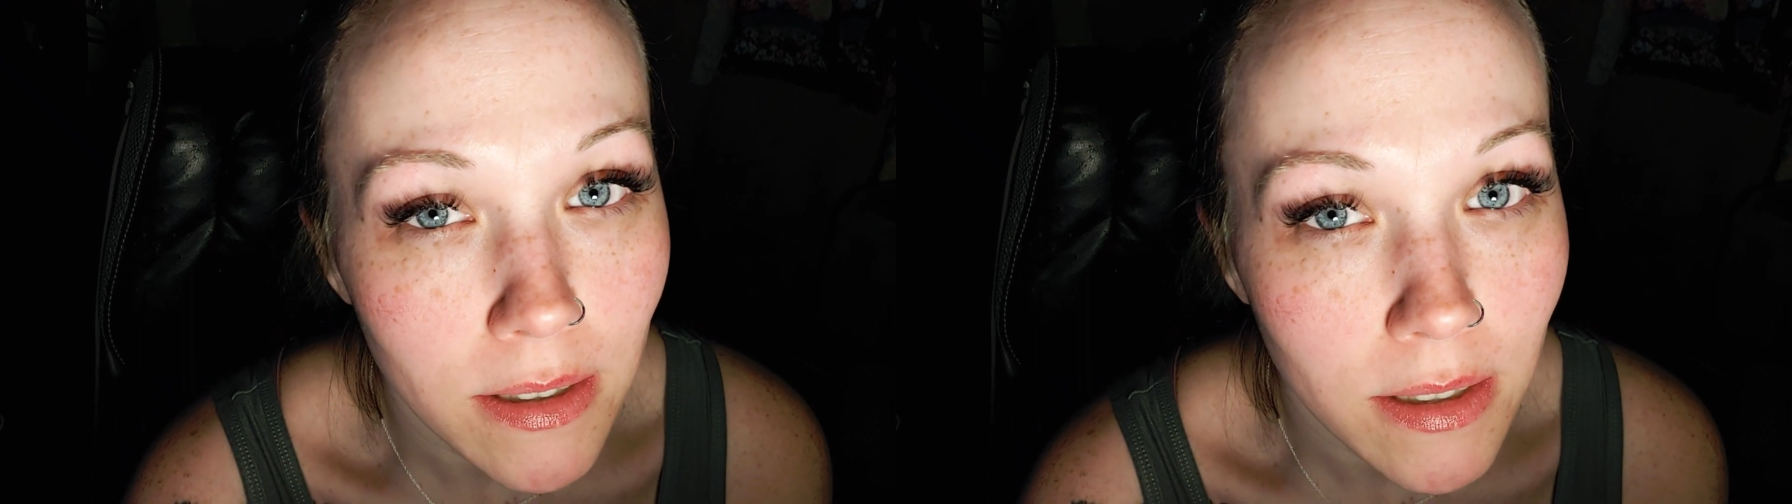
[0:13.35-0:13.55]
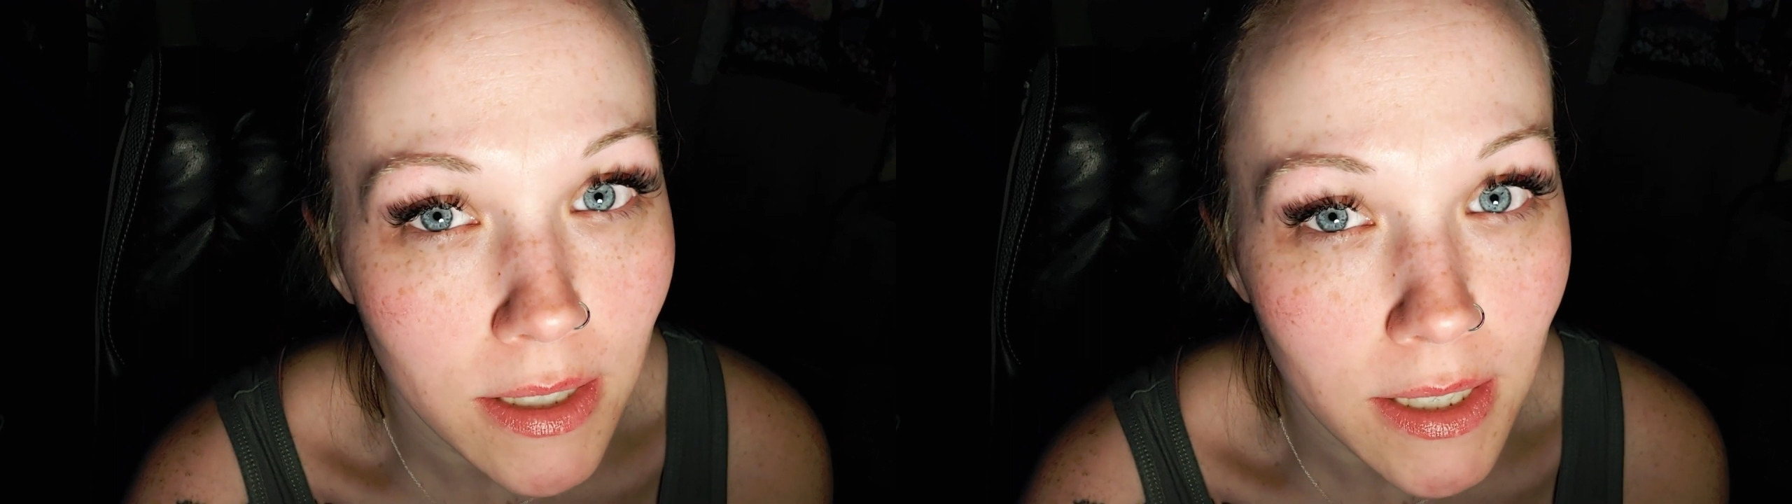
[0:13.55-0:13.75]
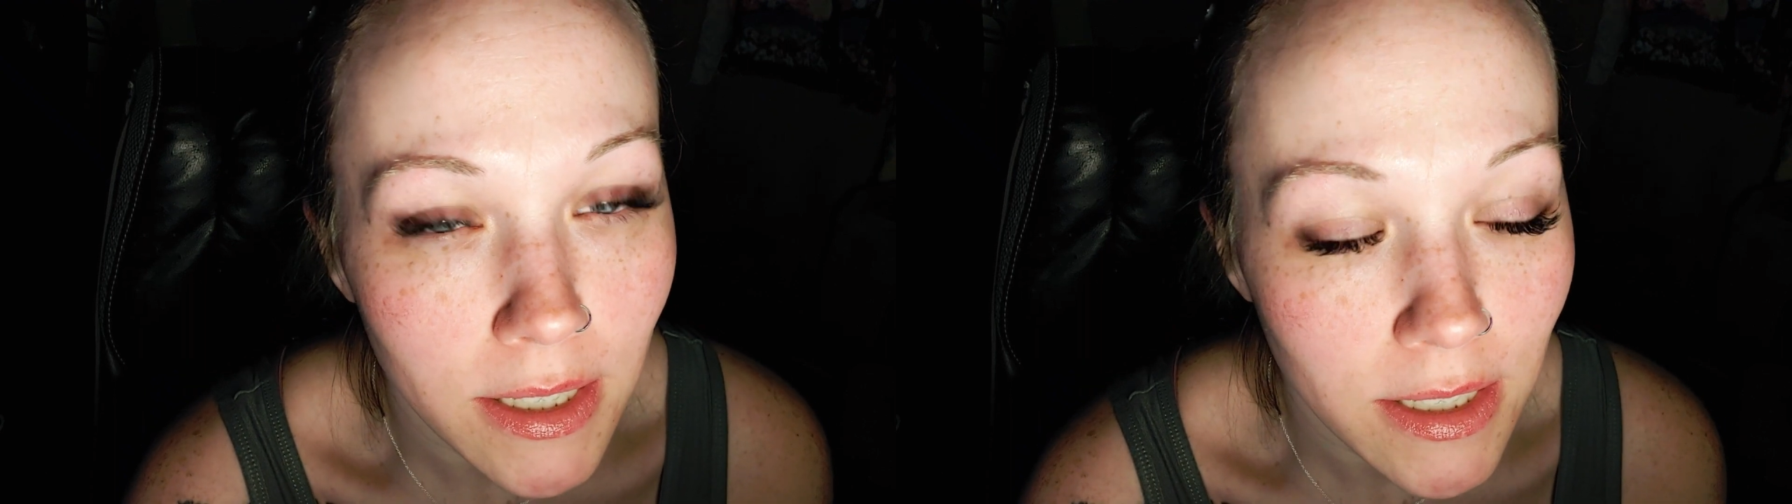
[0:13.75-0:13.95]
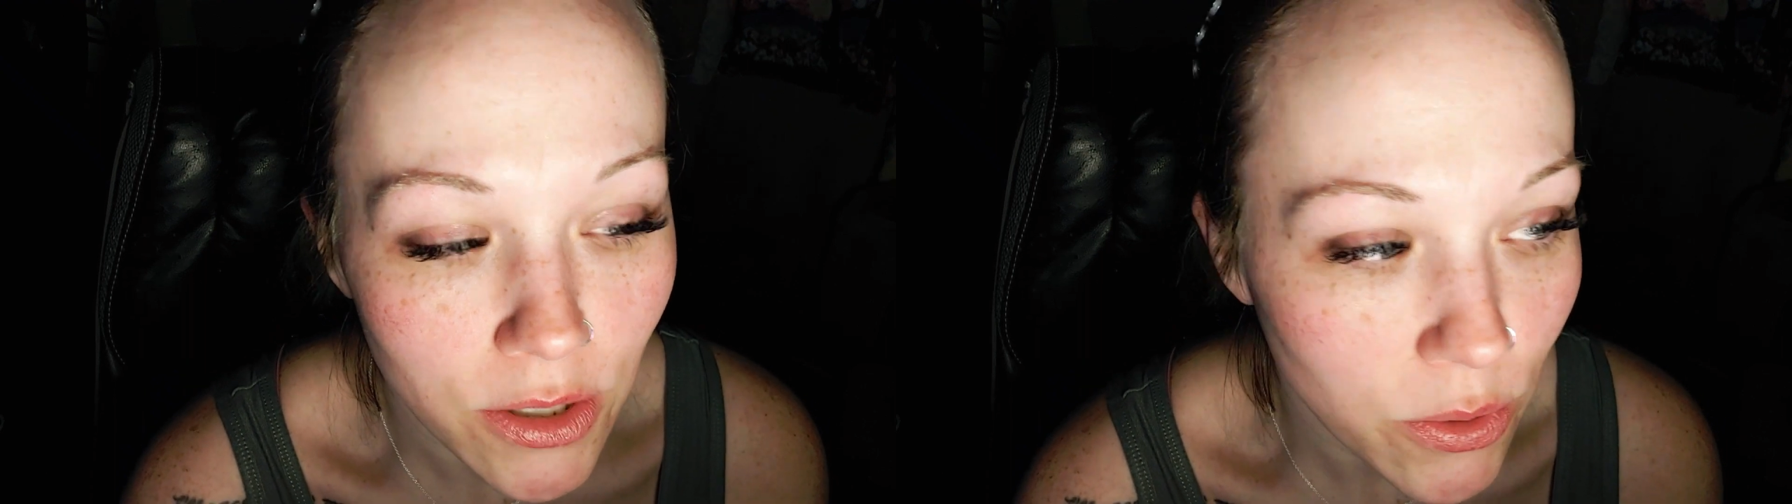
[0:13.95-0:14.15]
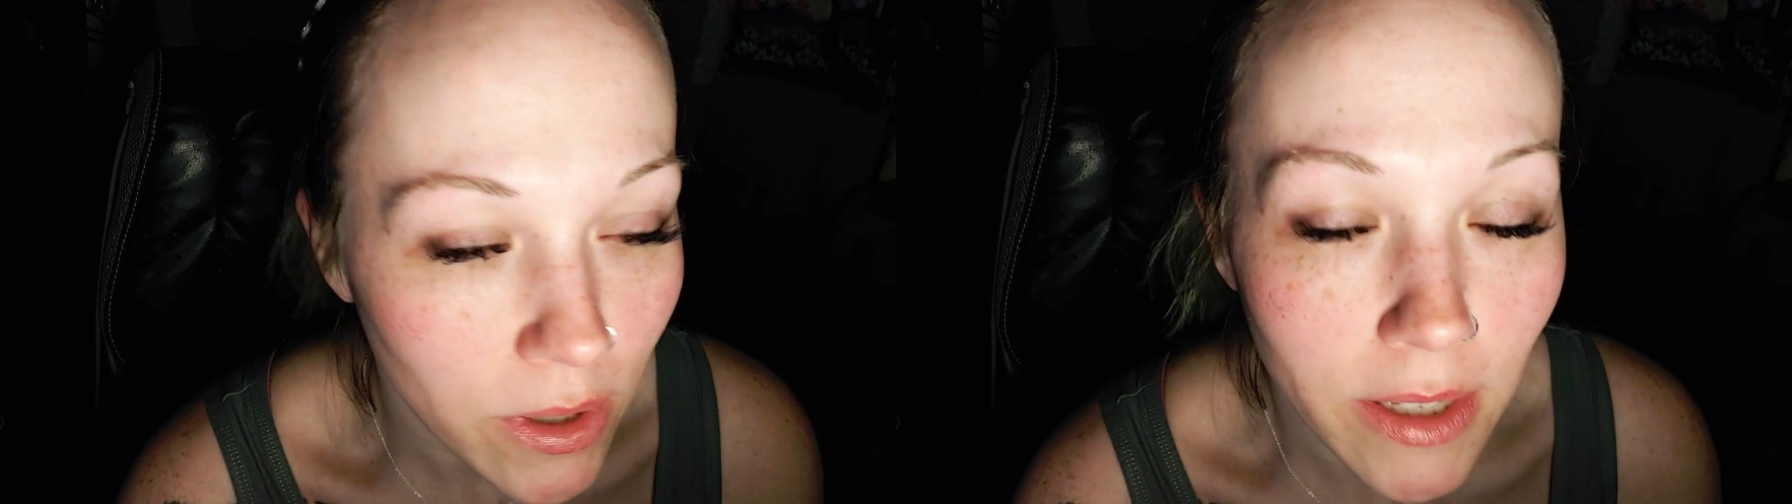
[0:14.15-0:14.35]
and I didn't
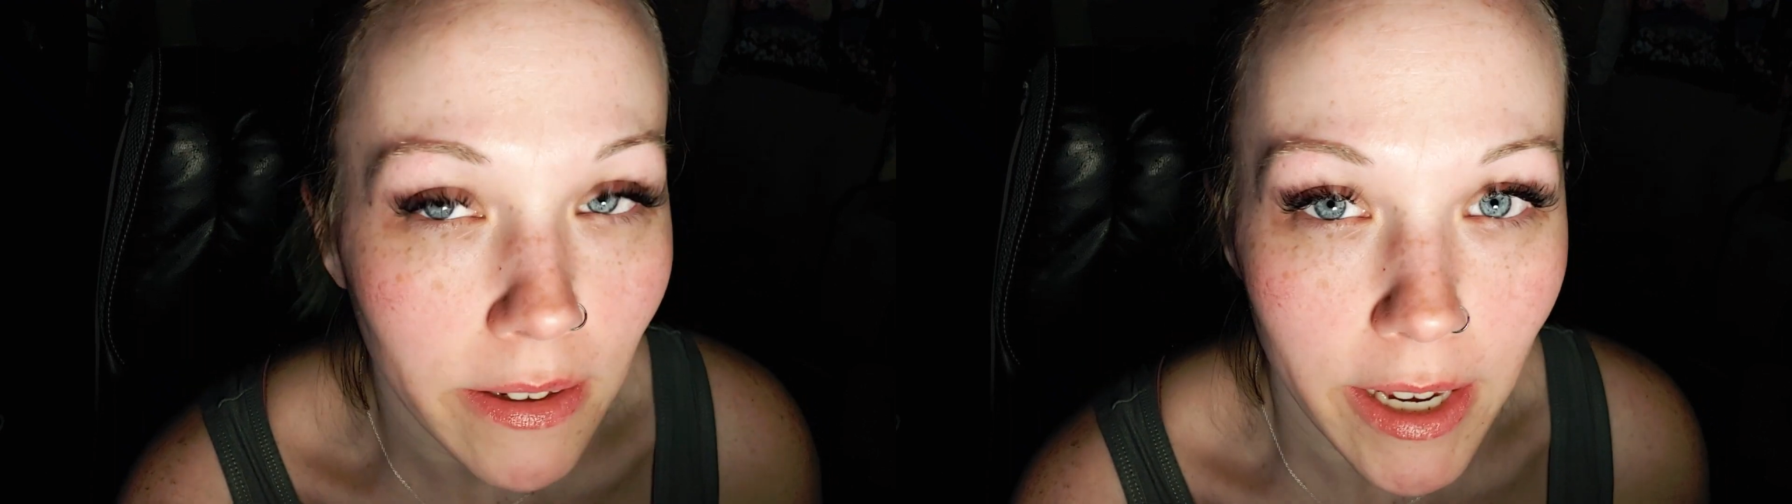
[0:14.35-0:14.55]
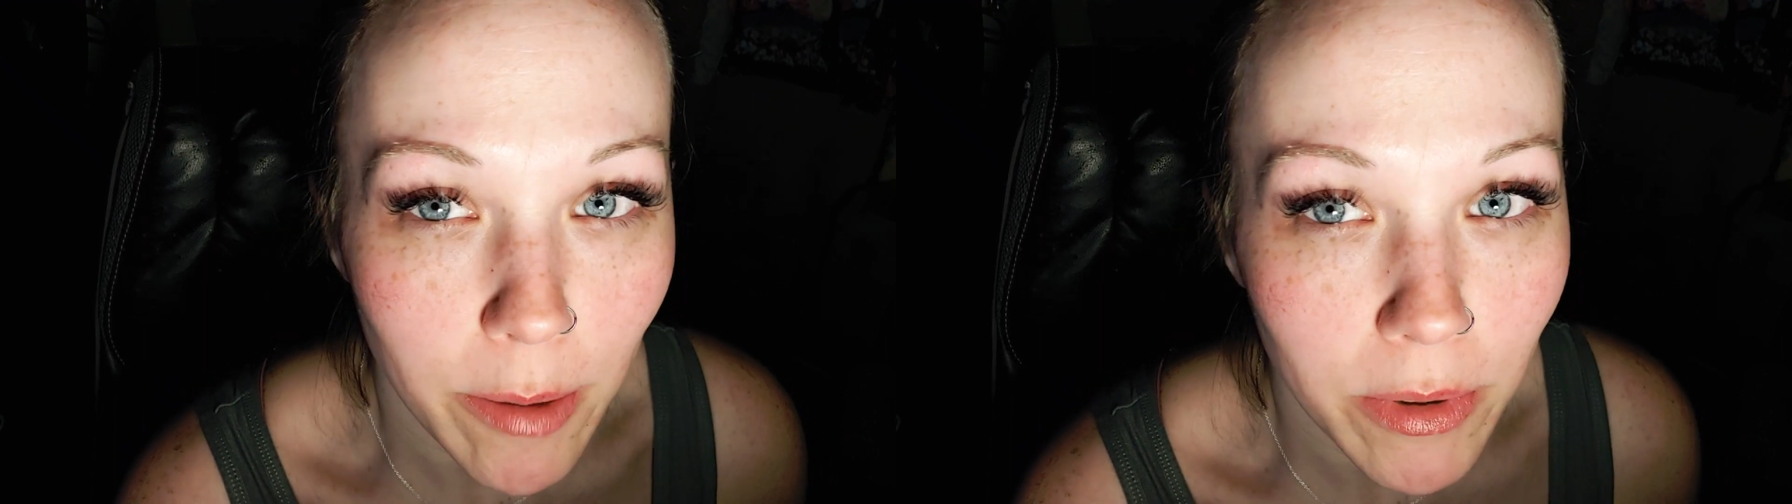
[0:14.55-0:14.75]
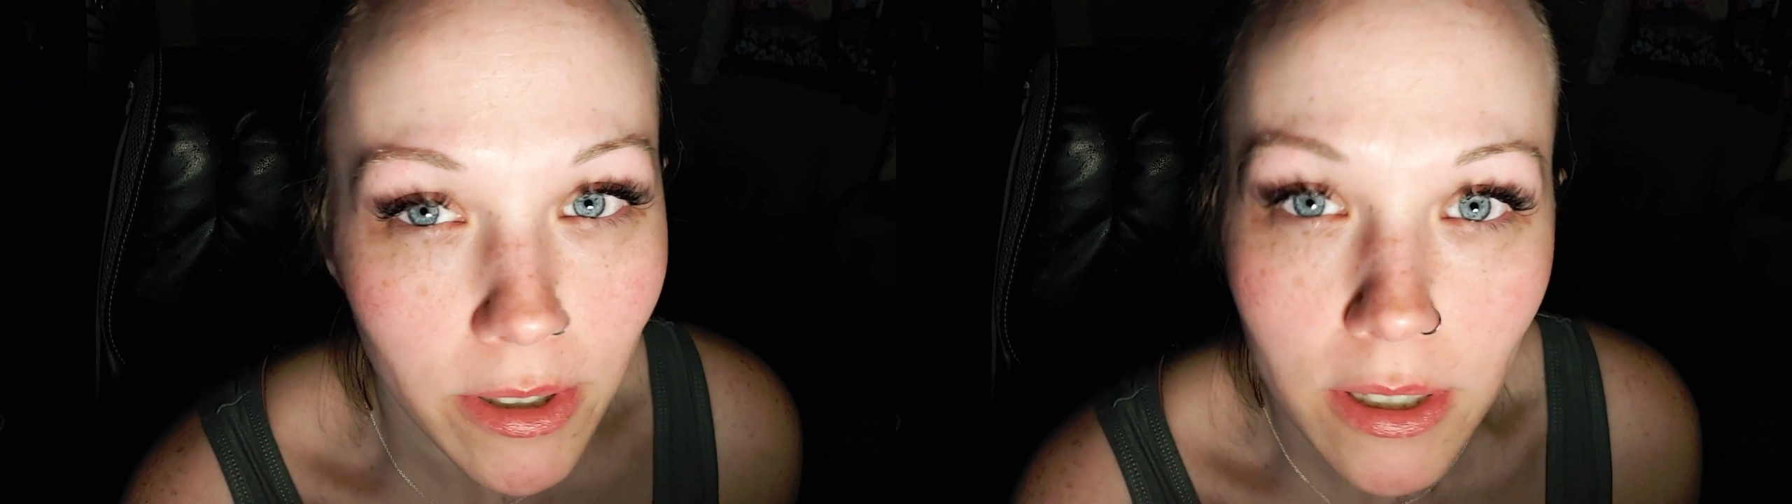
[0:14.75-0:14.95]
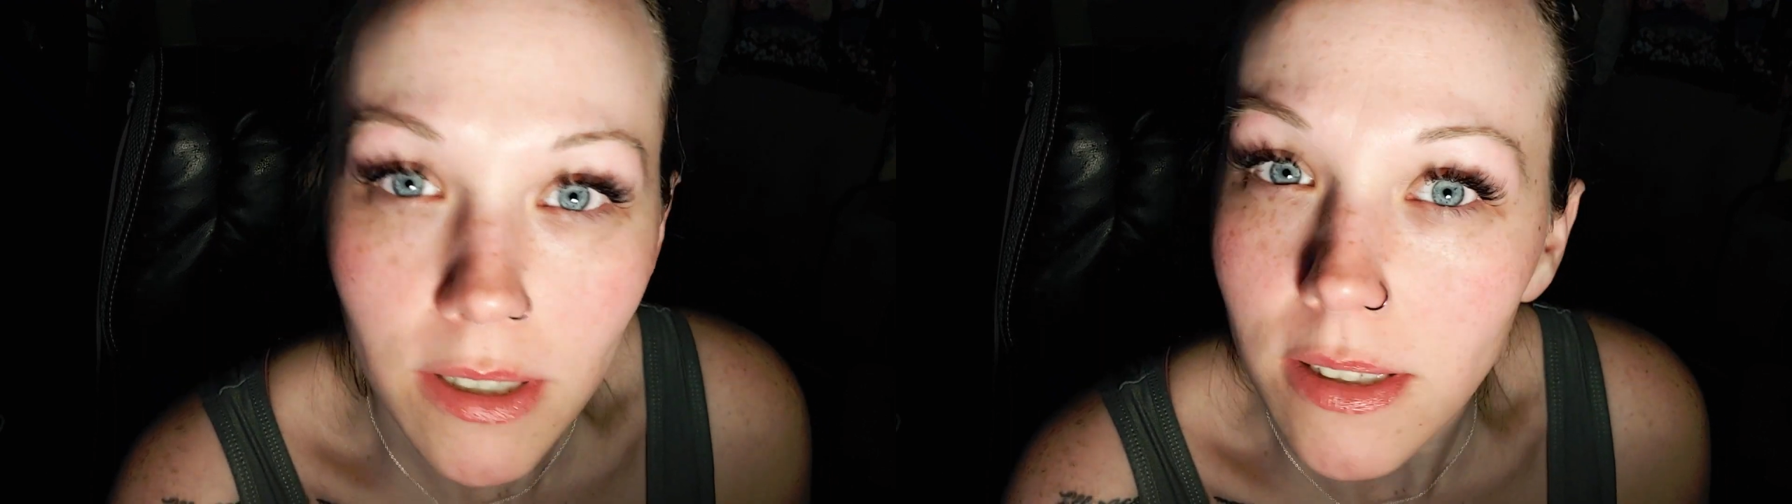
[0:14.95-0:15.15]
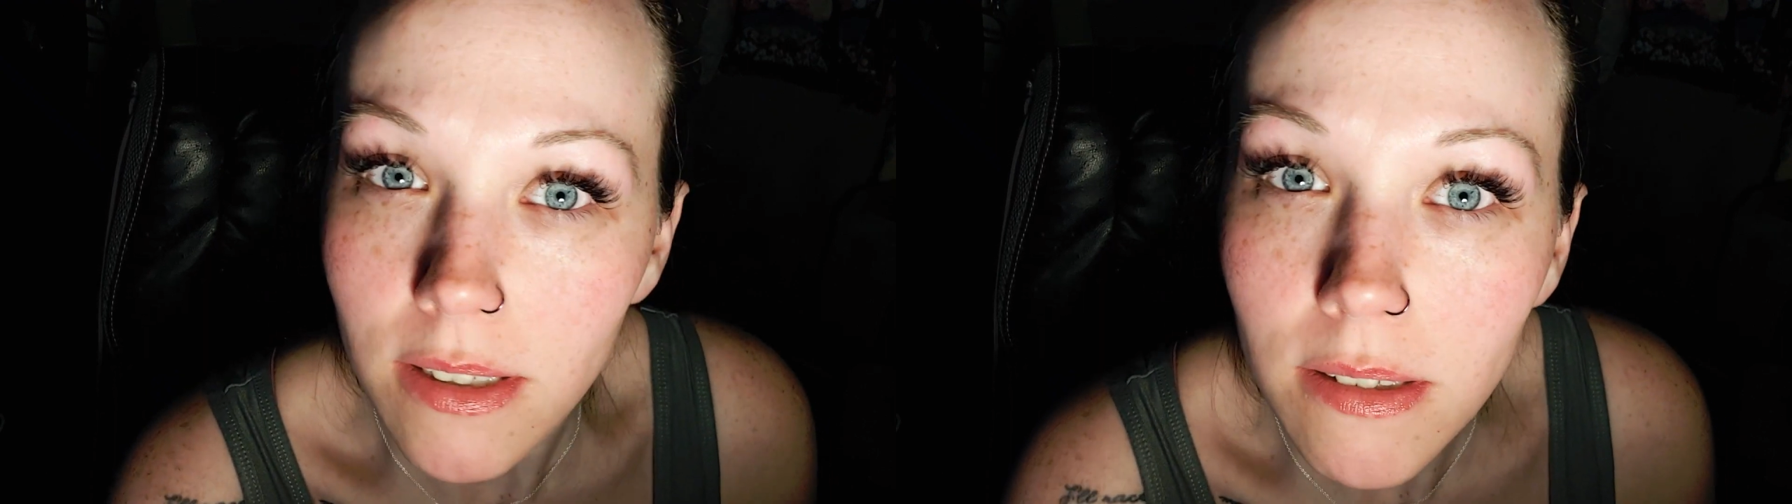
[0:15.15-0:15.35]
do it on the camera
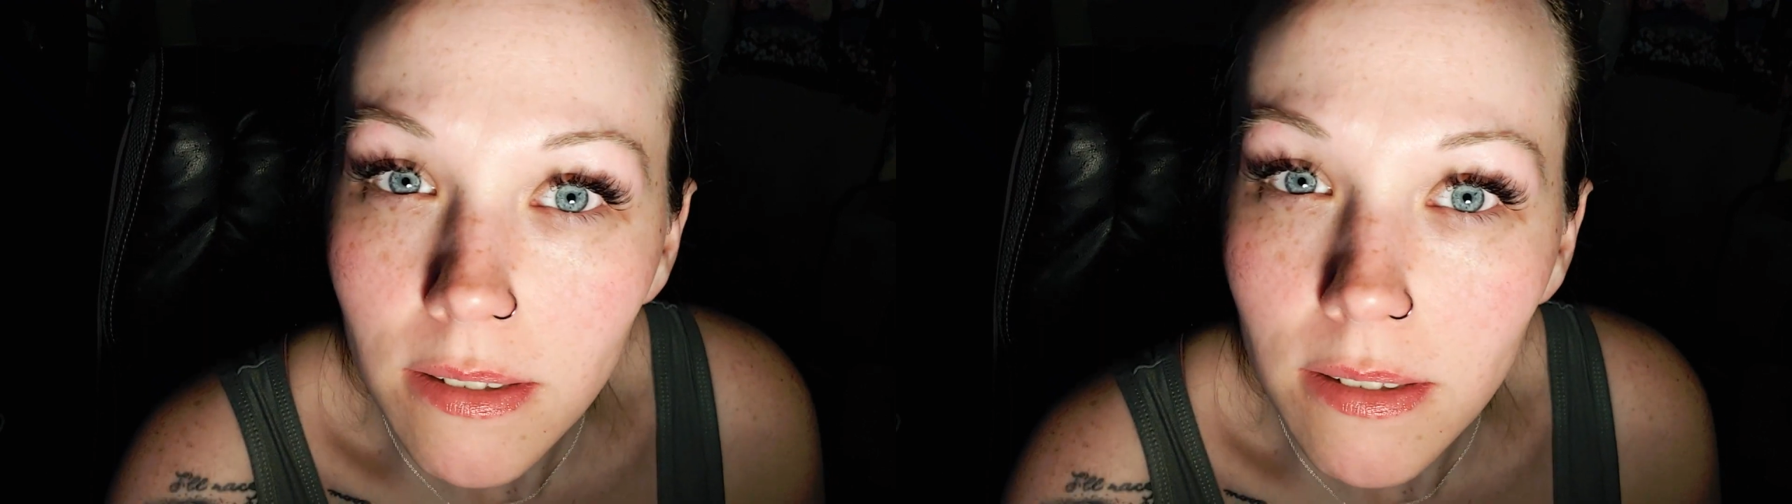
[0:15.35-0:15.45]
because